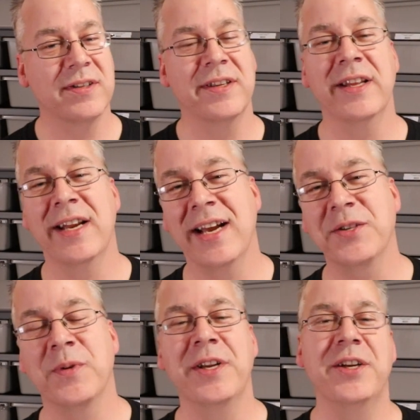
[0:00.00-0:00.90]
and the
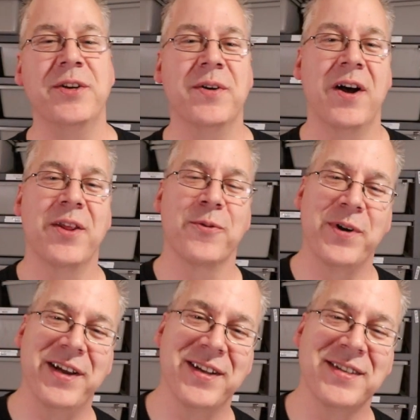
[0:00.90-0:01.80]
next one you do all the
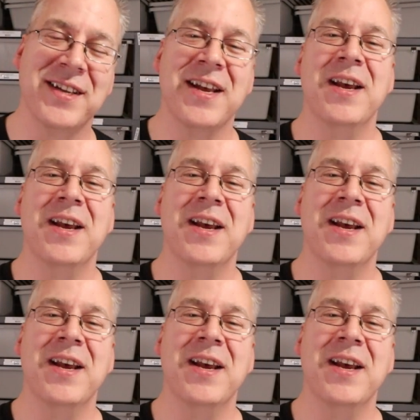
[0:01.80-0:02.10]
reels,